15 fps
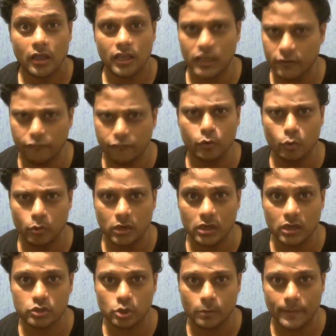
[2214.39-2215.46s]
If you were
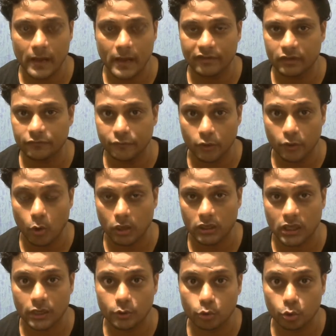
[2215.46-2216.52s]
so powerful, what
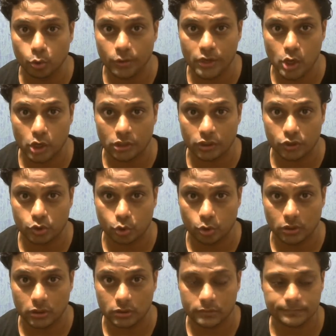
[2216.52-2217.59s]
are you doing on his
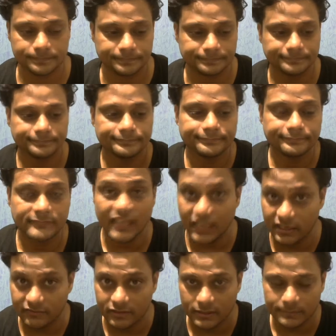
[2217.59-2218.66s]
shoulder?
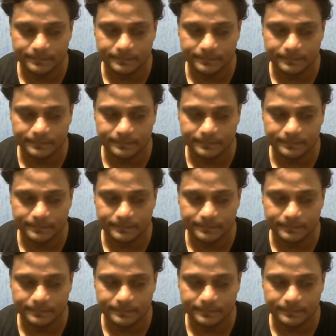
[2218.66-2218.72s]
Anyway,